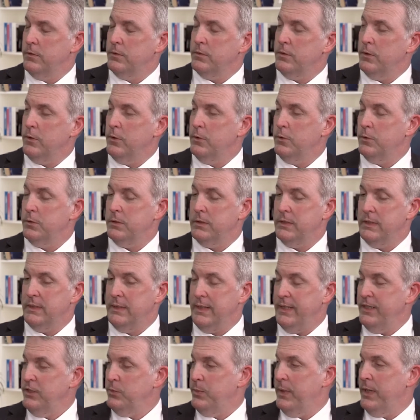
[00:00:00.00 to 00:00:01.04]
So
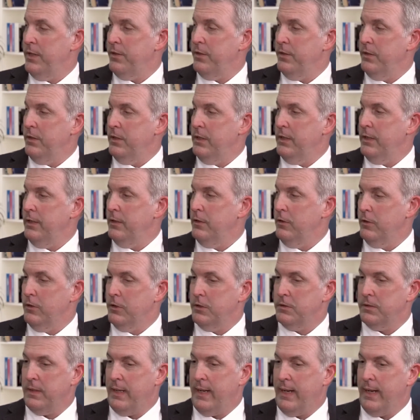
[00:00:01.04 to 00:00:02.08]
today's Bethany
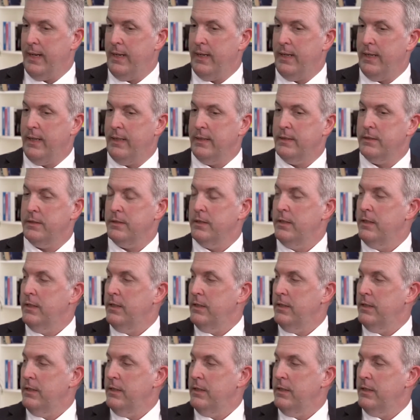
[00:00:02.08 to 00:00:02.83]
looks at